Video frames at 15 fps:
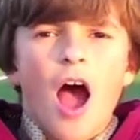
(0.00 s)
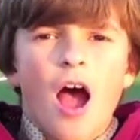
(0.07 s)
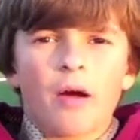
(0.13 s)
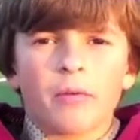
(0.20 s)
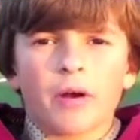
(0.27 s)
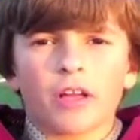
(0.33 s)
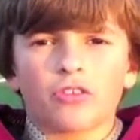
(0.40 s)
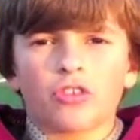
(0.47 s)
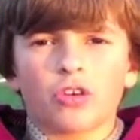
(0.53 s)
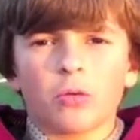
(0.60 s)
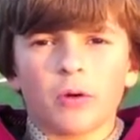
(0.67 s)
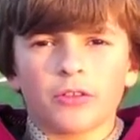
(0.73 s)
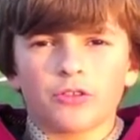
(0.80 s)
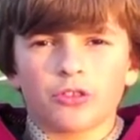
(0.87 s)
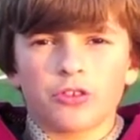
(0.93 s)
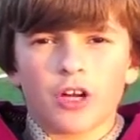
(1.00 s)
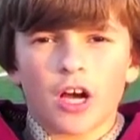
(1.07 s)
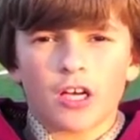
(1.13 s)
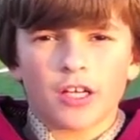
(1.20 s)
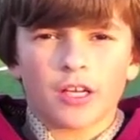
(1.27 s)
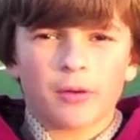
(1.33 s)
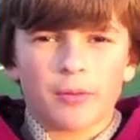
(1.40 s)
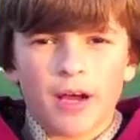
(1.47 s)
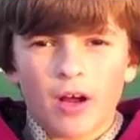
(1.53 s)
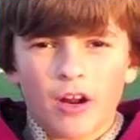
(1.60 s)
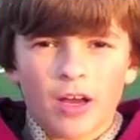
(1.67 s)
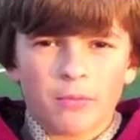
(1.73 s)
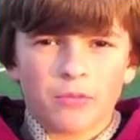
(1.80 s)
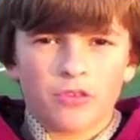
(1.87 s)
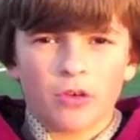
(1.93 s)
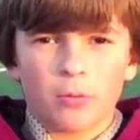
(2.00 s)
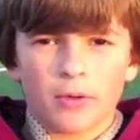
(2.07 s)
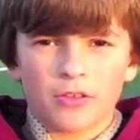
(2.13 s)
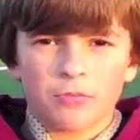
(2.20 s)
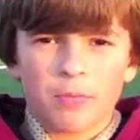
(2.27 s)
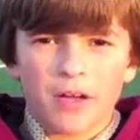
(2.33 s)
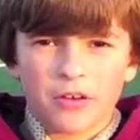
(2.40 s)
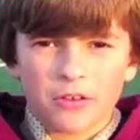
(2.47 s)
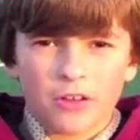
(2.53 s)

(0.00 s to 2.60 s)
I'm not sure what you're talking about. I'm so much better